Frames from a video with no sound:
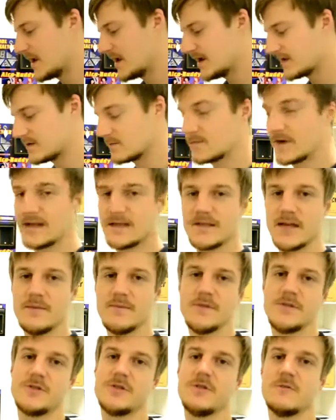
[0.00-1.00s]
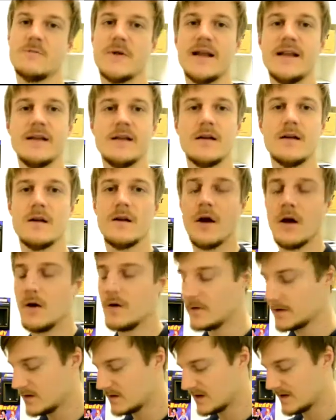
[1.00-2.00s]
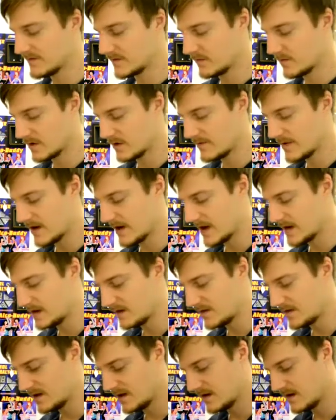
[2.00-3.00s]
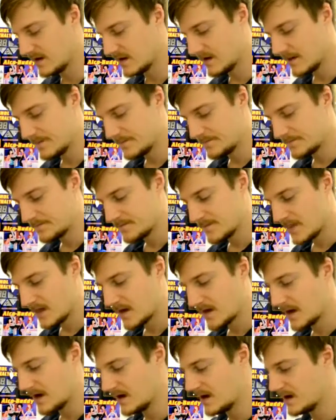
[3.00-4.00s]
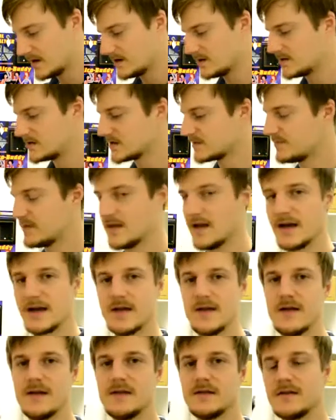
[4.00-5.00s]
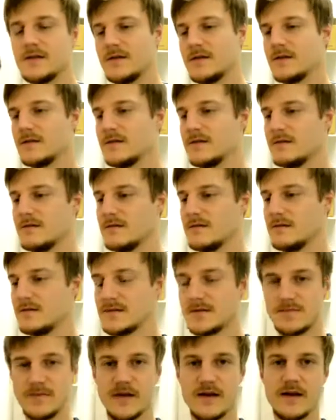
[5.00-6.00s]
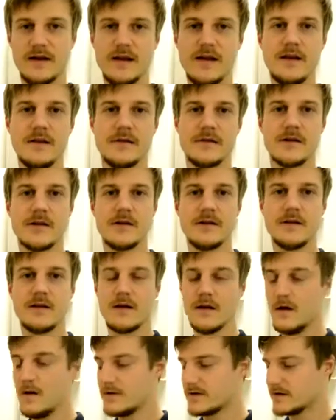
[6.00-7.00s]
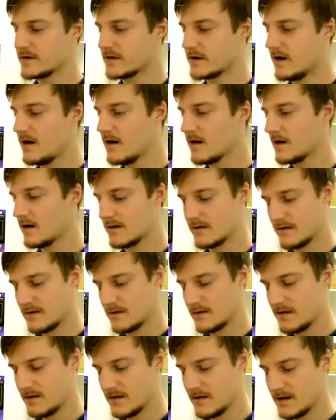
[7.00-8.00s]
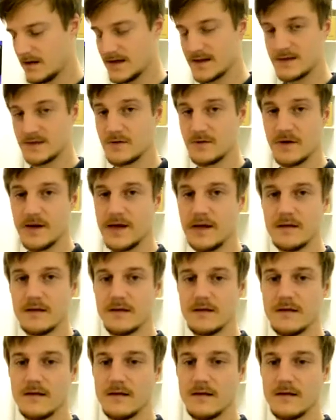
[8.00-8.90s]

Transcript: right at the right temperature, ready to go. You don't have to worry about anything. You just plug it in and you're good to go in your car. It's great.